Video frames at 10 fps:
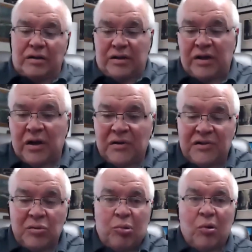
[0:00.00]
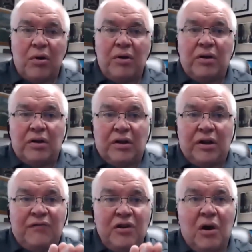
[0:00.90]
it's important.
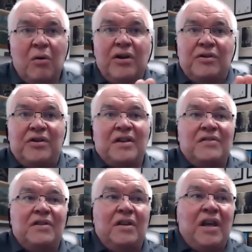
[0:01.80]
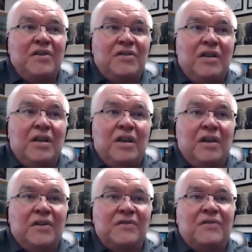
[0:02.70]
If you know what your destination
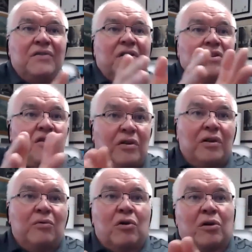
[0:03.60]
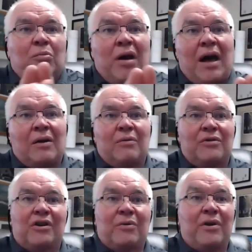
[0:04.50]
is, then you can work backward
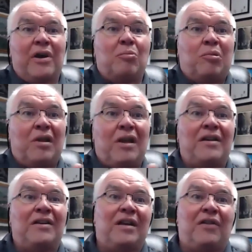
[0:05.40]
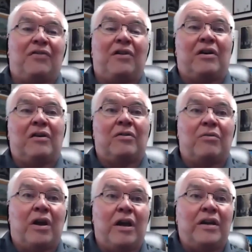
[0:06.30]
to create a plan to get there,
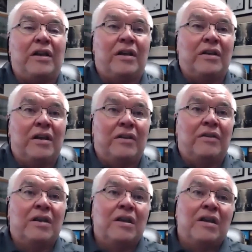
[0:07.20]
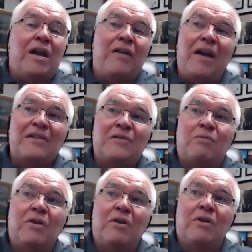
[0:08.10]
right? And that's
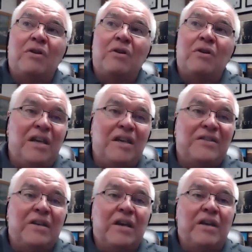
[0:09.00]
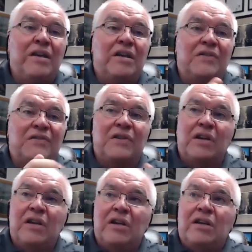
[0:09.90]
really the key, Sonny, is,
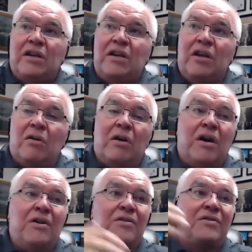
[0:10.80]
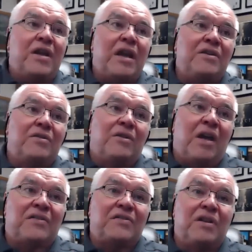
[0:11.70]
understand your
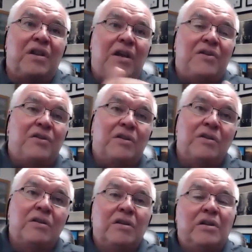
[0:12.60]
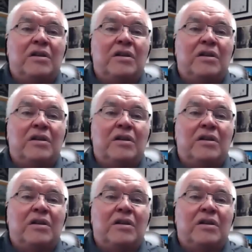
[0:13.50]
destination,